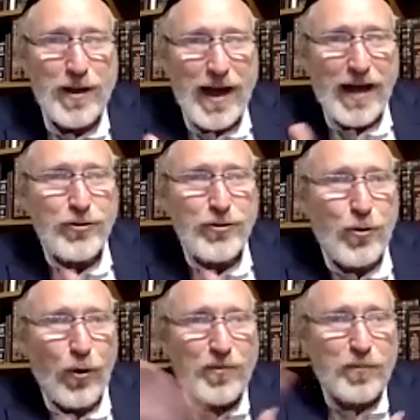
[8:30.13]
how did you
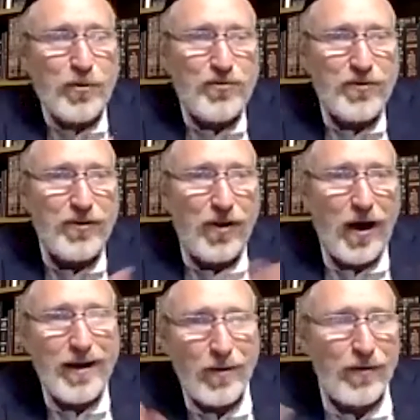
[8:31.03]
cause a person to
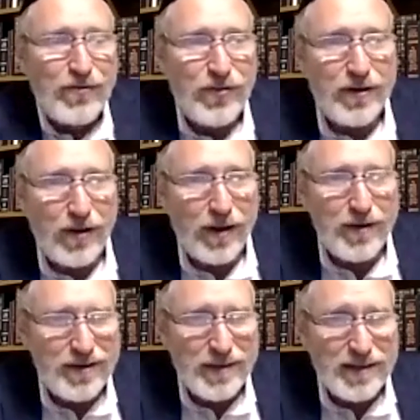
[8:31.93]
die all of a sudden on
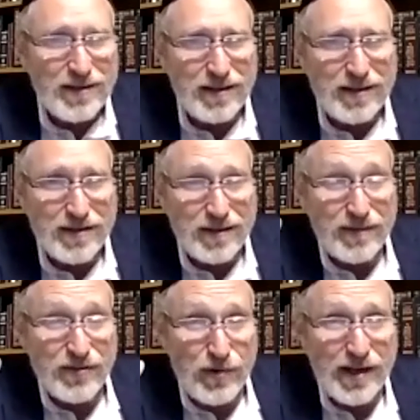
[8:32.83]
it? It makes it
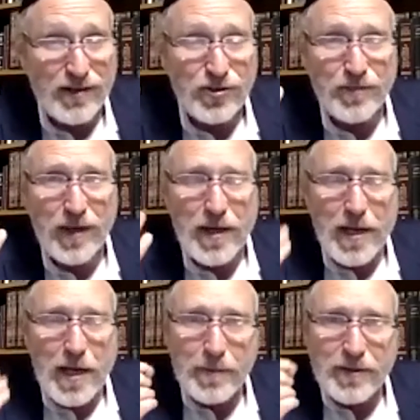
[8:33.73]
strange.
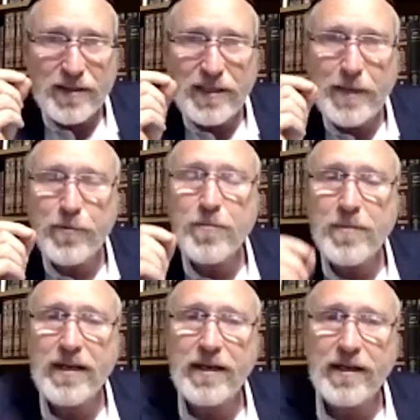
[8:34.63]
But the deeper
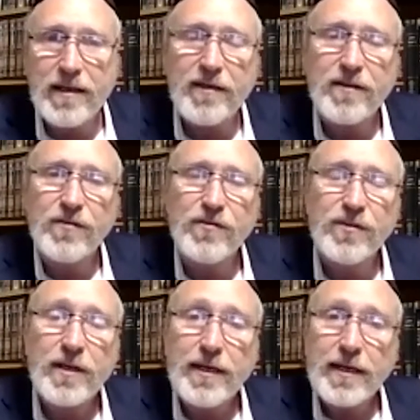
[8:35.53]
meaning
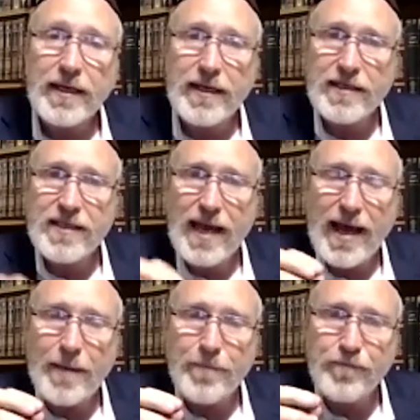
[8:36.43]
is
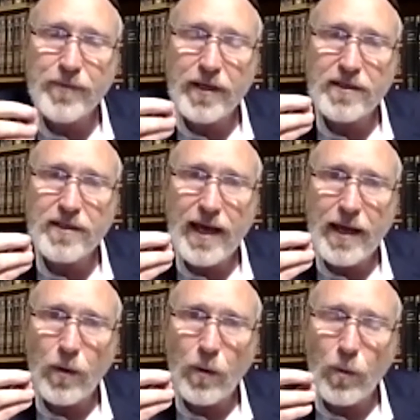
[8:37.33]
that
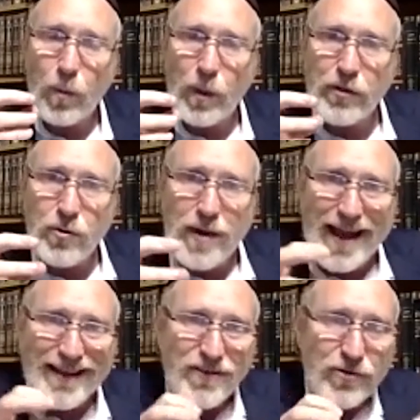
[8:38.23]
when you
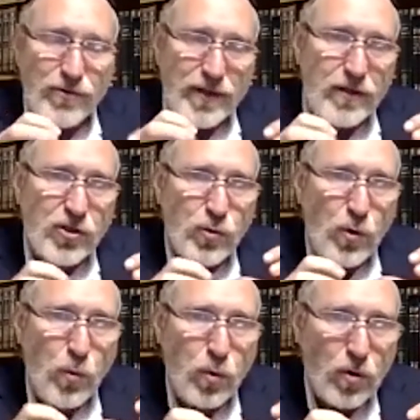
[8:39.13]
enter into a
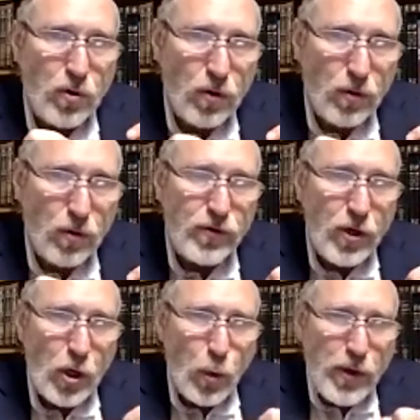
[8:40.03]
world
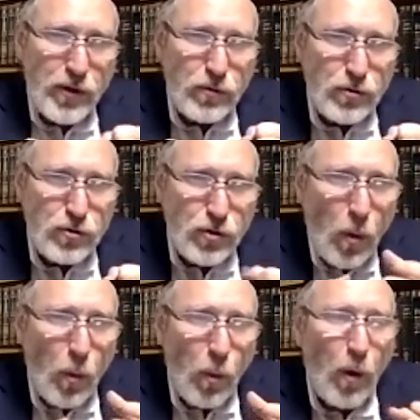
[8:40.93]
where you
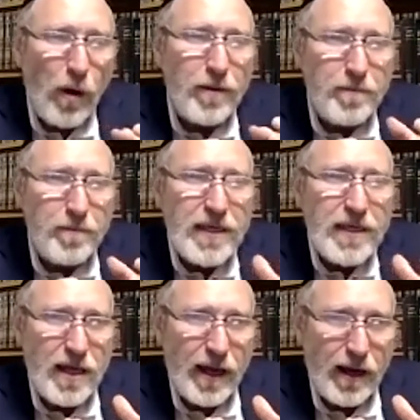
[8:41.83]
don't want to be
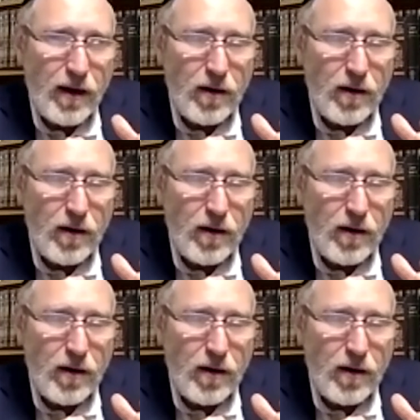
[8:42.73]
there